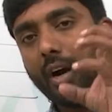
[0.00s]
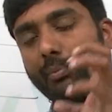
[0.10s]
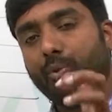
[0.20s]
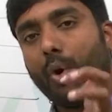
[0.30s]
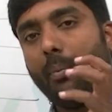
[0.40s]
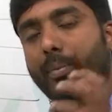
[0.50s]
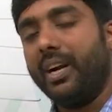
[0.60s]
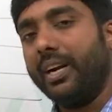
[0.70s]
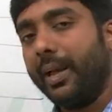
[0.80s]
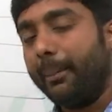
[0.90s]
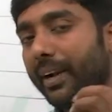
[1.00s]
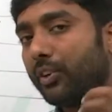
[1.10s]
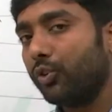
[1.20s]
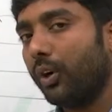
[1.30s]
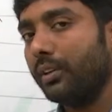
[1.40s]
absorbed
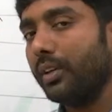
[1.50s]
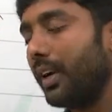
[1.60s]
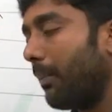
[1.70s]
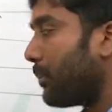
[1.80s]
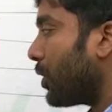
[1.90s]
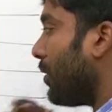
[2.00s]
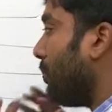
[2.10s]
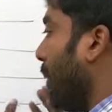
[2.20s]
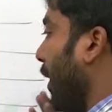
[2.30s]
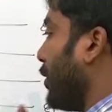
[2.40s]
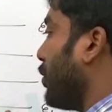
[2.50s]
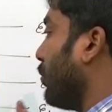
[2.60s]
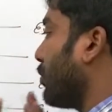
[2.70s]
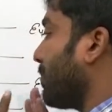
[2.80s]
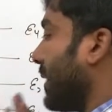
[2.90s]
depends on the number of
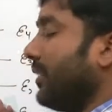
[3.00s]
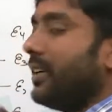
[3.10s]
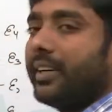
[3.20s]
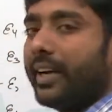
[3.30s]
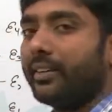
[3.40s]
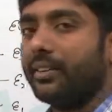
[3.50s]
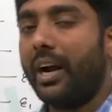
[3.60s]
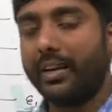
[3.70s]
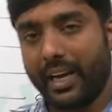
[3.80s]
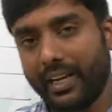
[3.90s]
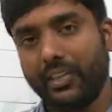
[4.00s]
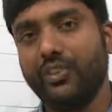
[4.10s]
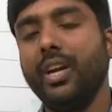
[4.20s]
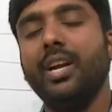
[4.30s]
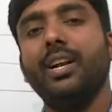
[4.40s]
molecules present at that
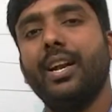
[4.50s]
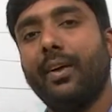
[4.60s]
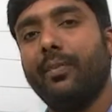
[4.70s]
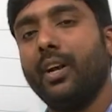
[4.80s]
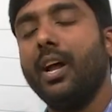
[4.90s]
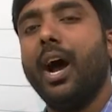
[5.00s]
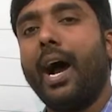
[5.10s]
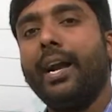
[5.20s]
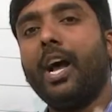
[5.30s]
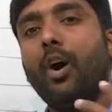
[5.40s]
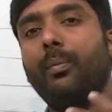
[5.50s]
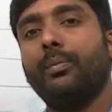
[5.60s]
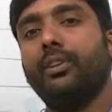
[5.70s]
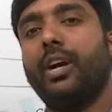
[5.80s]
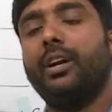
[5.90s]
energy level and how
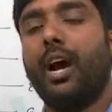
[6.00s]
that